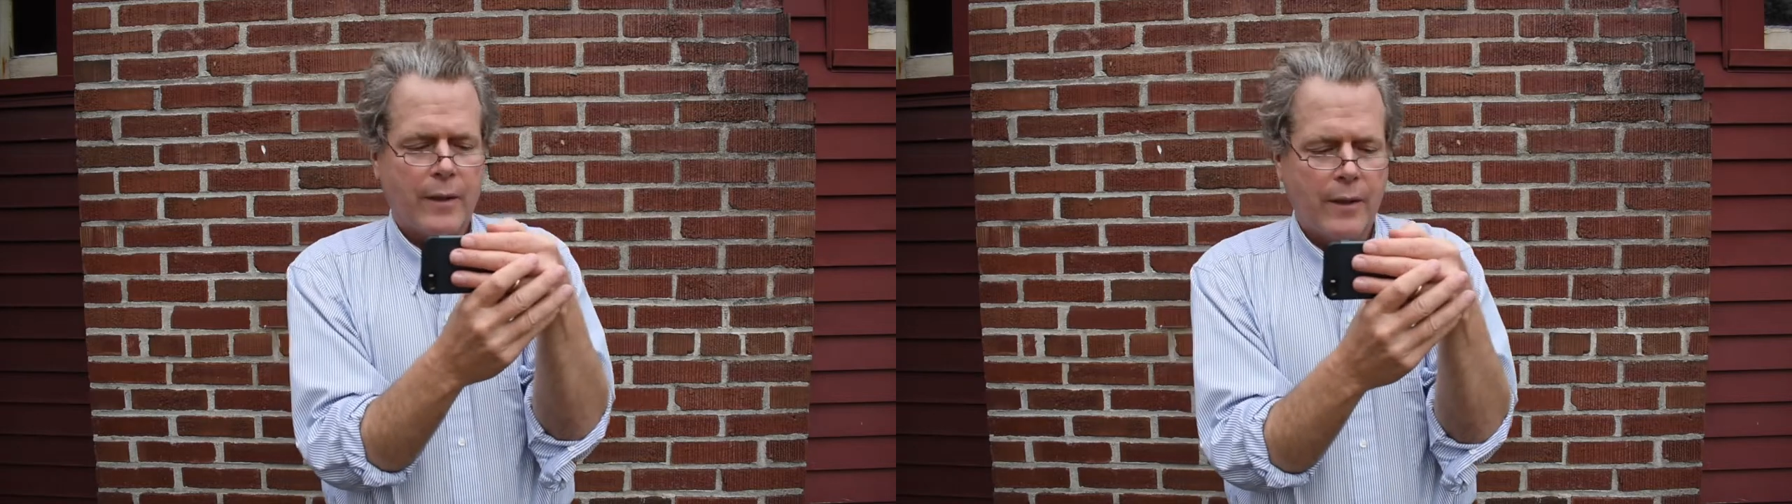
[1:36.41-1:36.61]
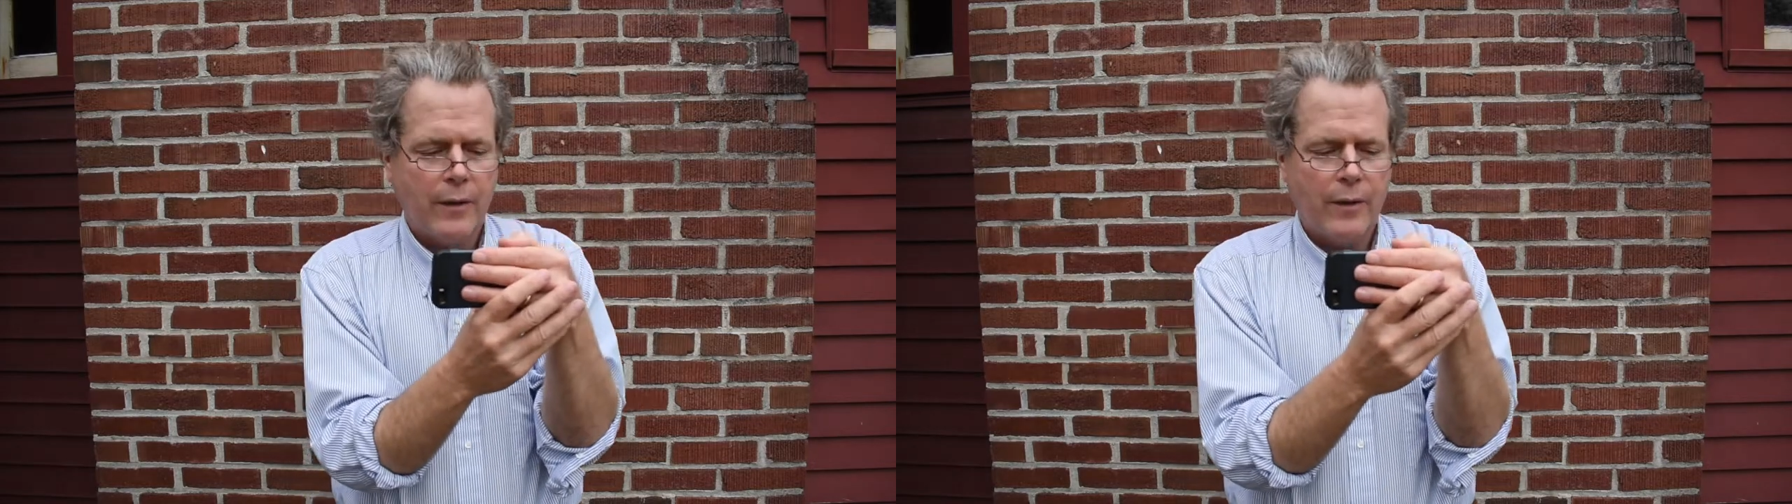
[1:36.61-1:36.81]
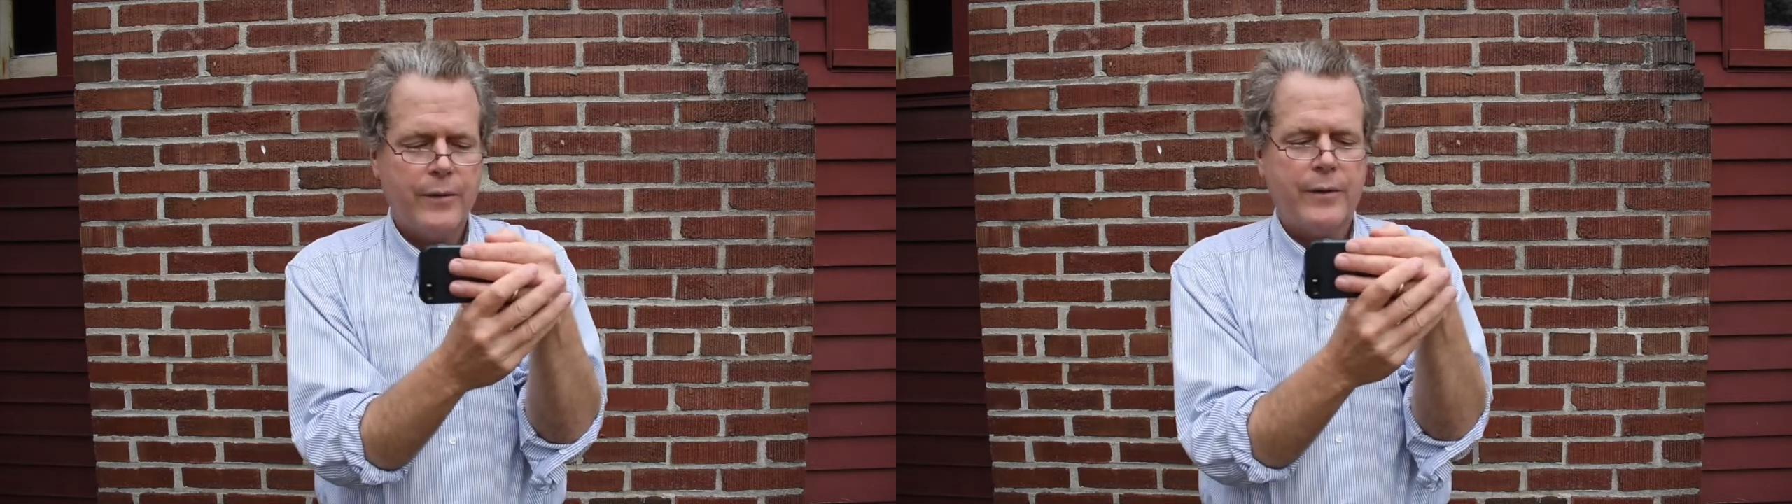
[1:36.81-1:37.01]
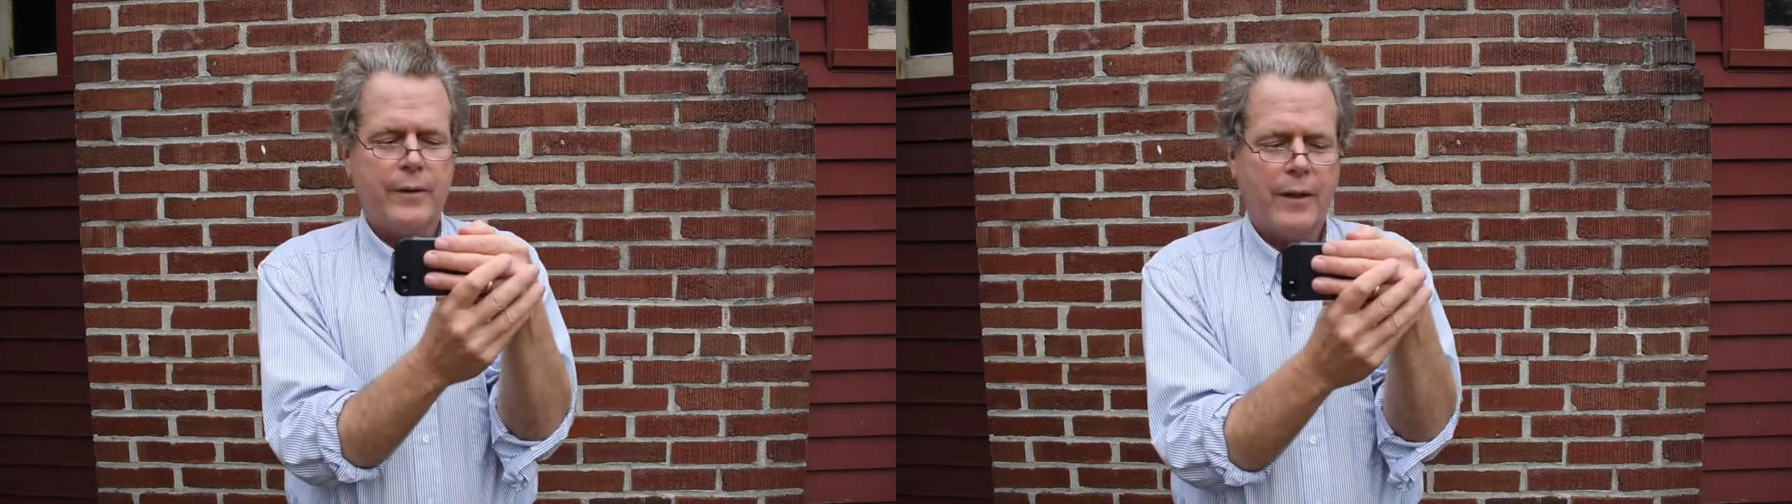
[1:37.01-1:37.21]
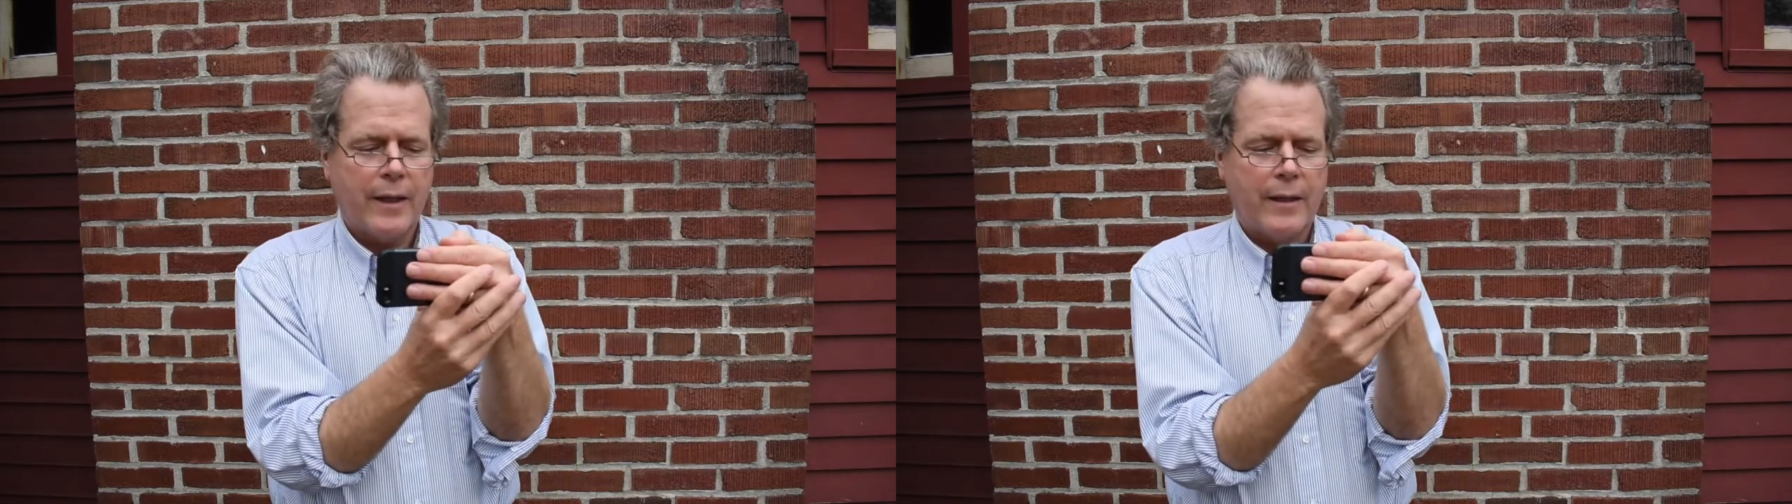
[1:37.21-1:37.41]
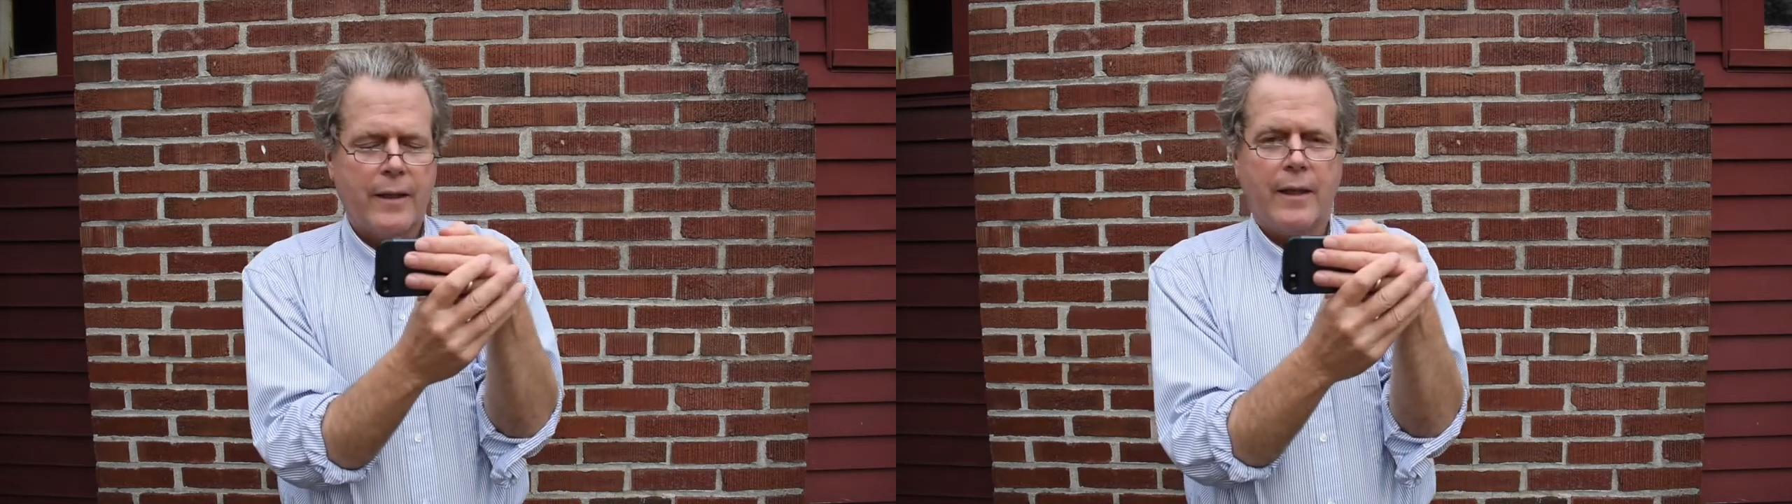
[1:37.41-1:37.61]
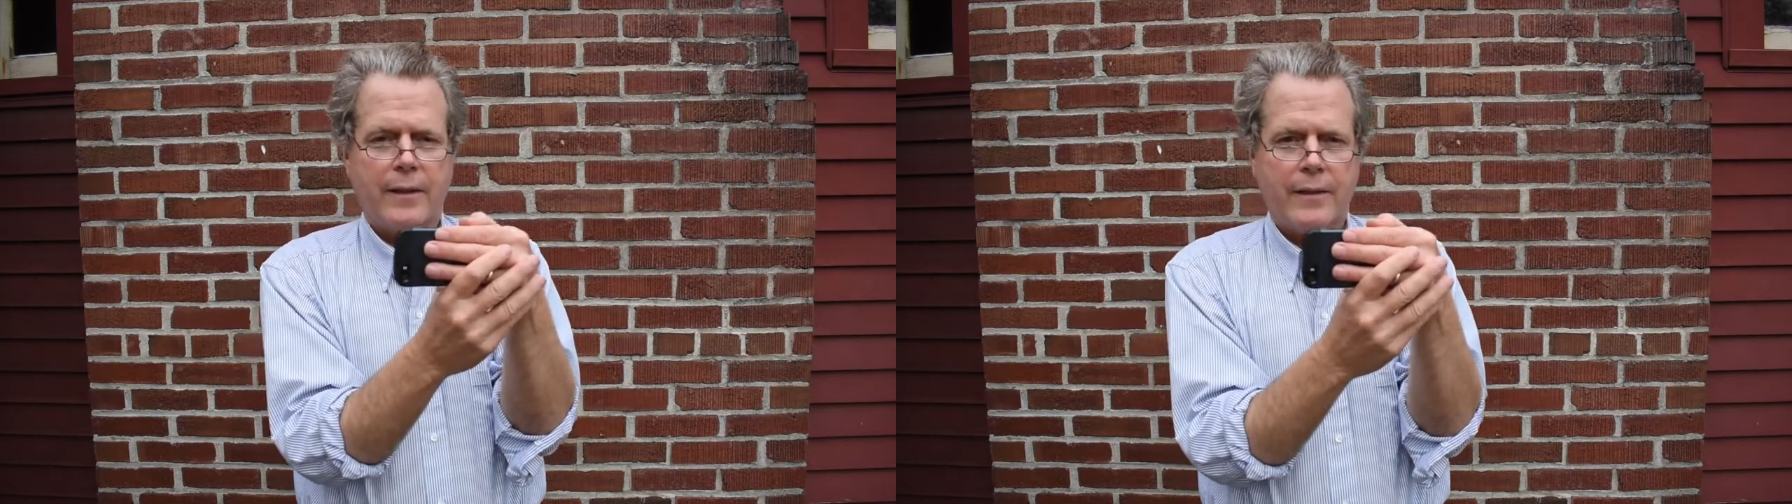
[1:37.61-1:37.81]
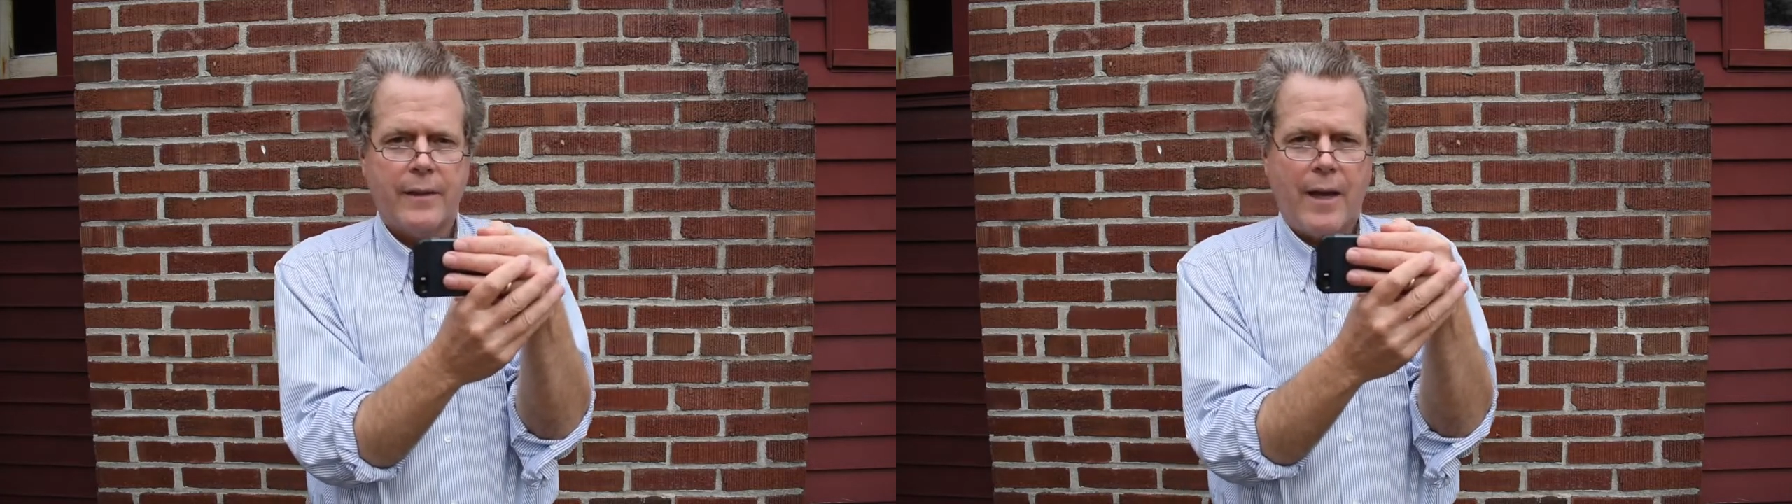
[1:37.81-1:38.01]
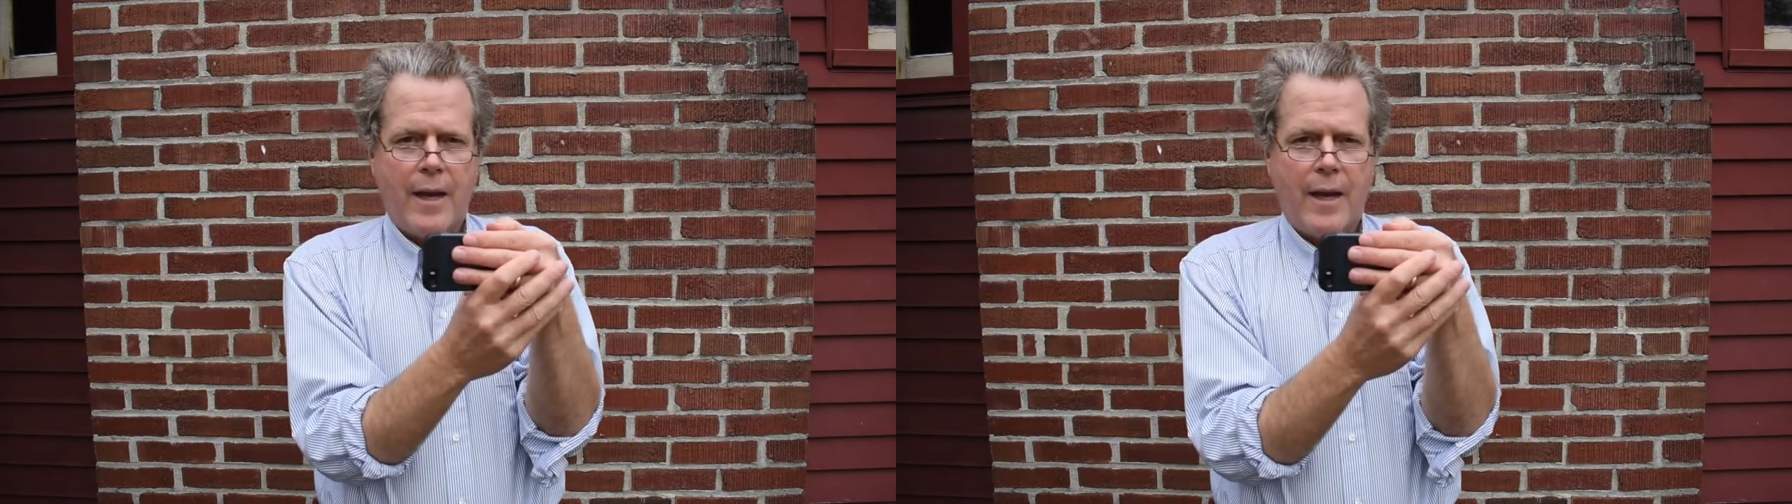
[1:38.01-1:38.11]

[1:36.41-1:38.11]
closer like this,